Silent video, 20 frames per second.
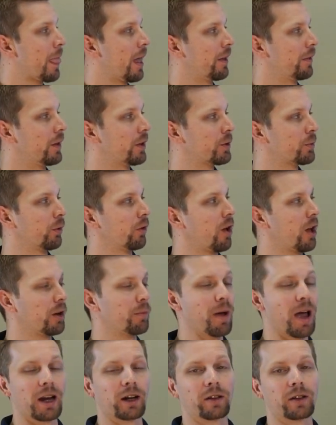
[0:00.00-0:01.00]
This will
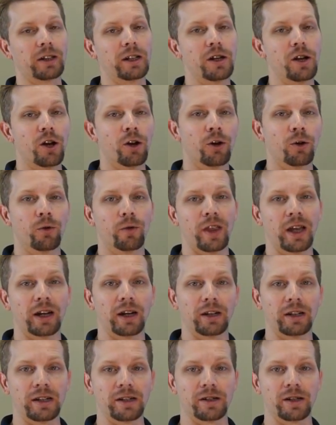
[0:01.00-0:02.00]
automatically know that
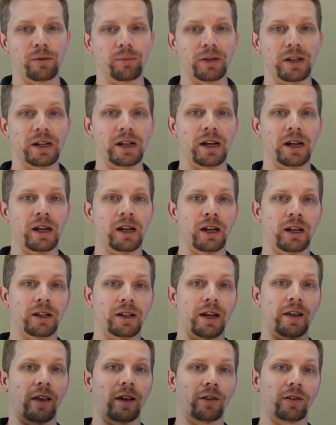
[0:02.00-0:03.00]
it needs to be in
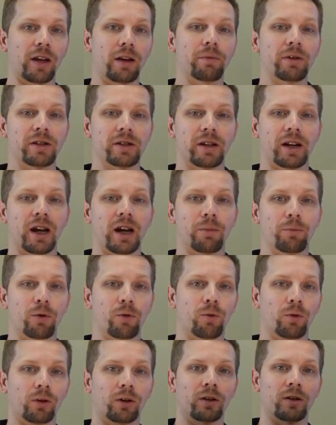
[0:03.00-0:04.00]
daylight savings time
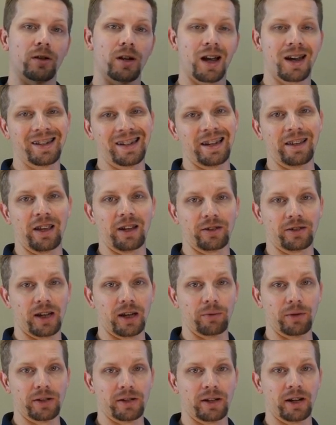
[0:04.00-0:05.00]
or non-daylight
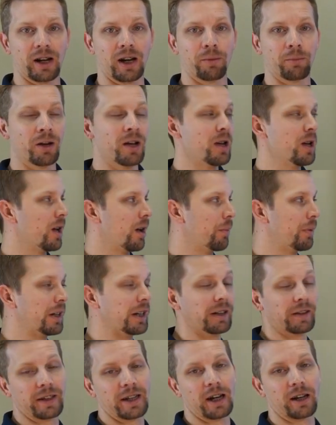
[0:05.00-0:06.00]
savings time
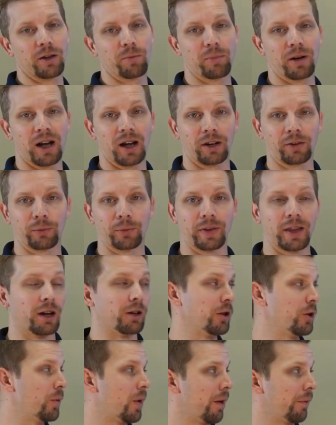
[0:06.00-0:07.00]
immediately out of the box
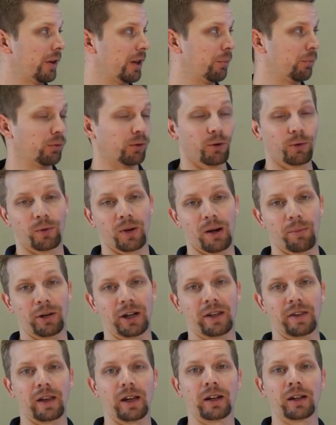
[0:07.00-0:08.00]
without you having to program
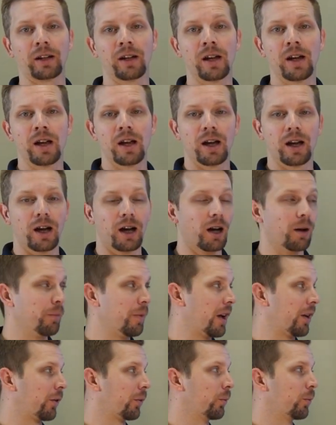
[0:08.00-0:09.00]
anything.
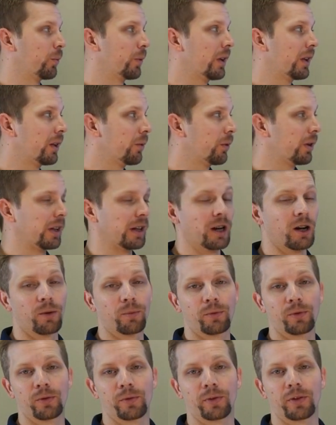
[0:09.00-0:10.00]
That's really, really
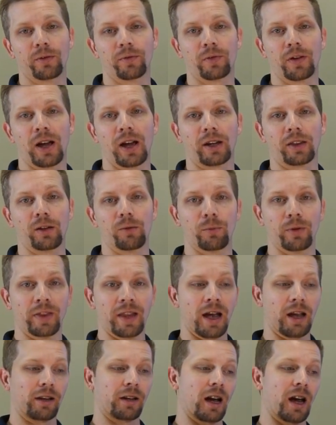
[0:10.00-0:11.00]
helpful for the fact that when
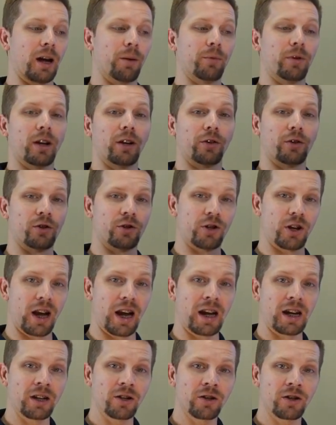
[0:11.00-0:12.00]
that time does
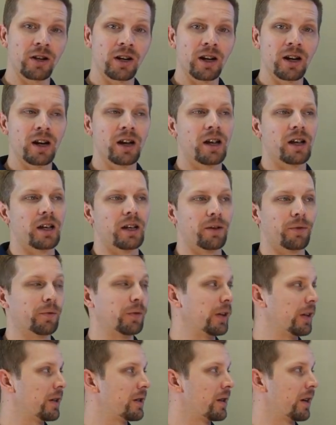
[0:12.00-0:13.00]
change, if
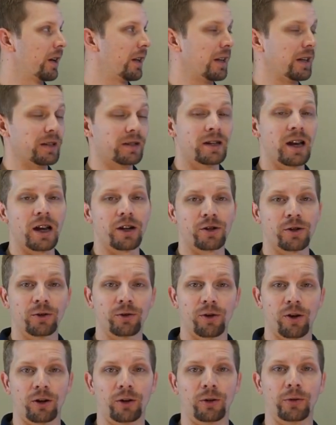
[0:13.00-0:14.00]
it is not
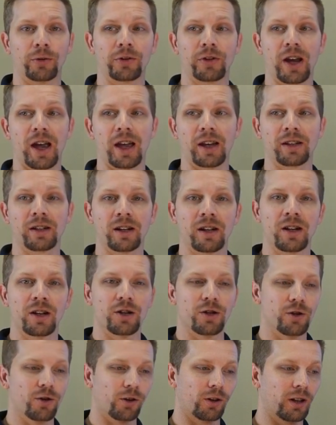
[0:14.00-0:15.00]
turned on or set,
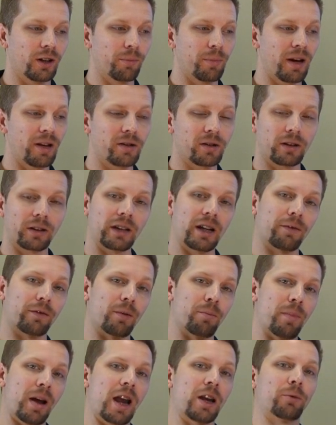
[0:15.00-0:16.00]
you're going to basically have to
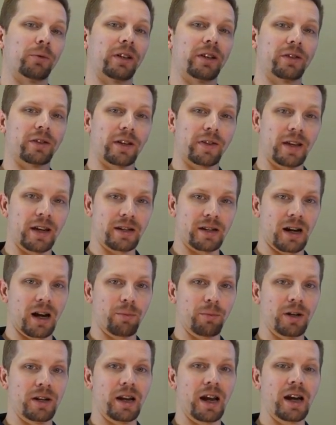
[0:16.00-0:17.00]
manually set that
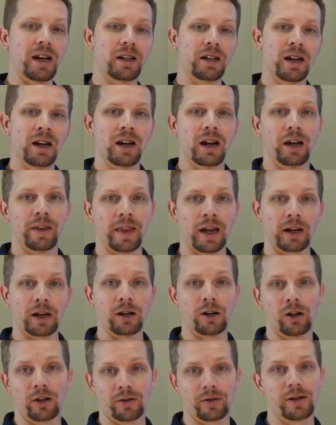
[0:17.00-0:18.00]
time and date, and that
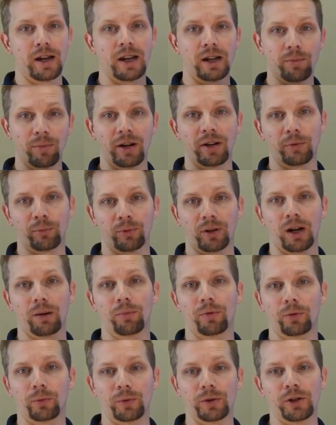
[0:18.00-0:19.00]
can cause database
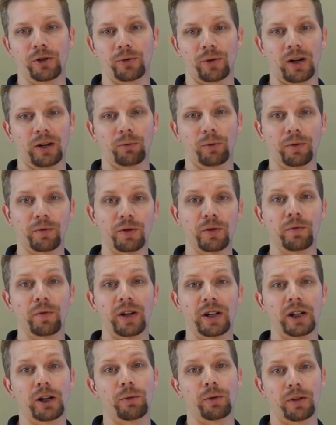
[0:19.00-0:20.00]
problems when you try to review
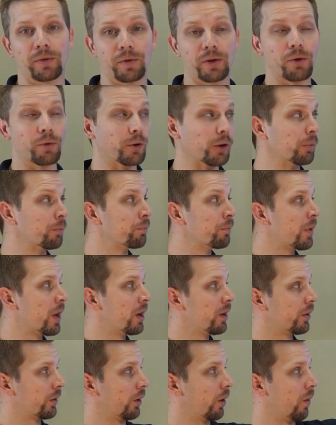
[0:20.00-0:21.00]
video in the future.
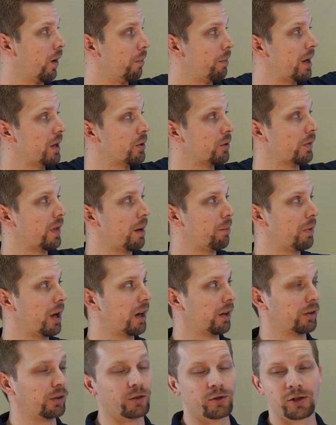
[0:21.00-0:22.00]
So make sure that
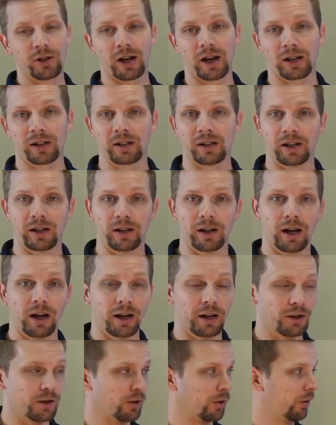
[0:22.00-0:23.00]
box is checked and
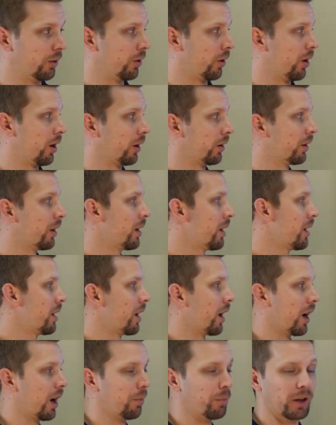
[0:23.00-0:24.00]
turned on,
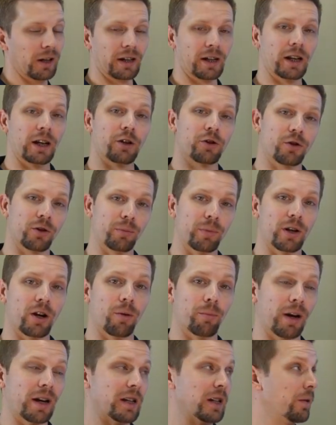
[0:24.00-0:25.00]
but again, it should be
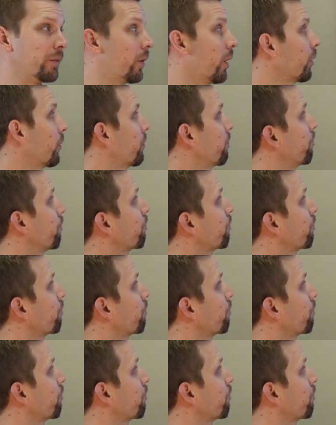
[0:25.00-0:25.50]
on by default.